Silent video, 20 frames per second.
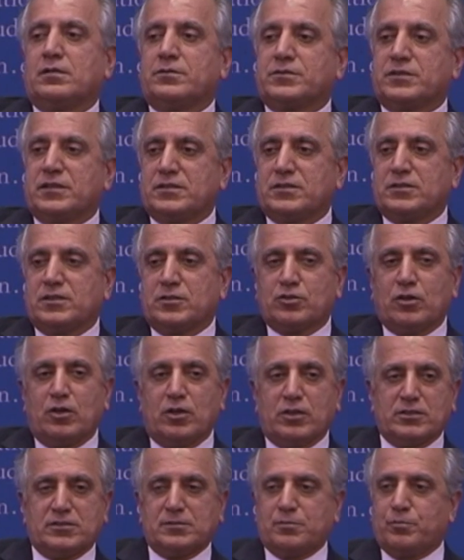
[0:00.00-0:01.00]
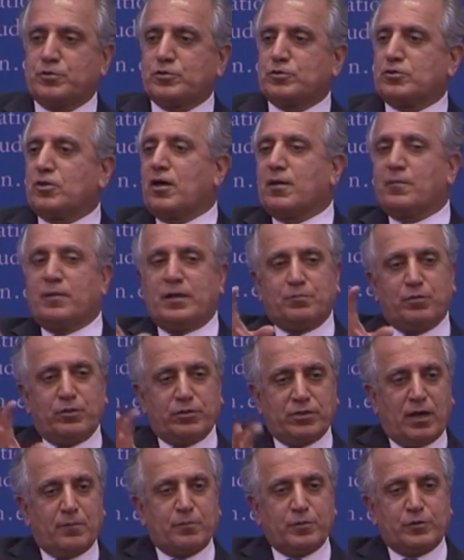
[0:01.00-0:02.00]
since the talk is supposed to talk about
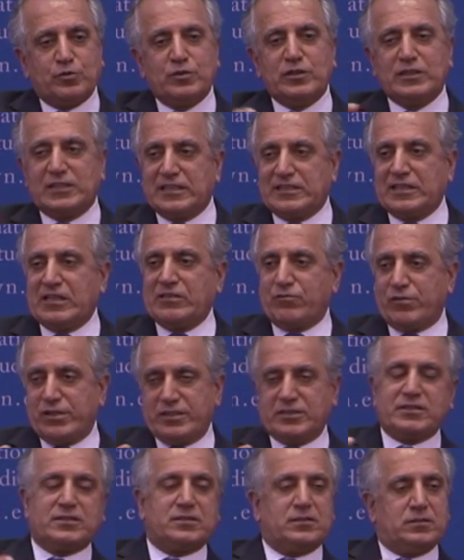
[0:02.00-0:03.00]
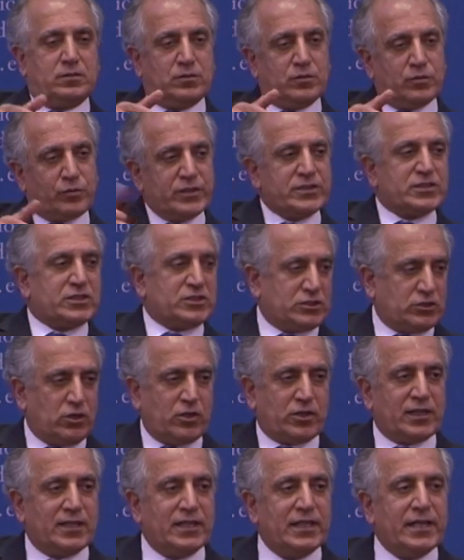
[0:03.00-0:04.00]
both opportunities and risks, the risks
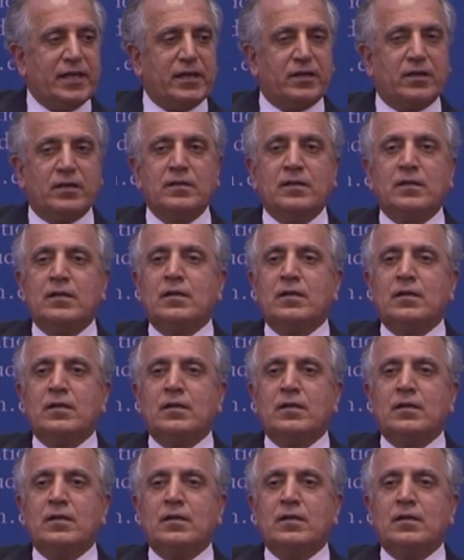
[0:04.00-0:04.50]
are clear,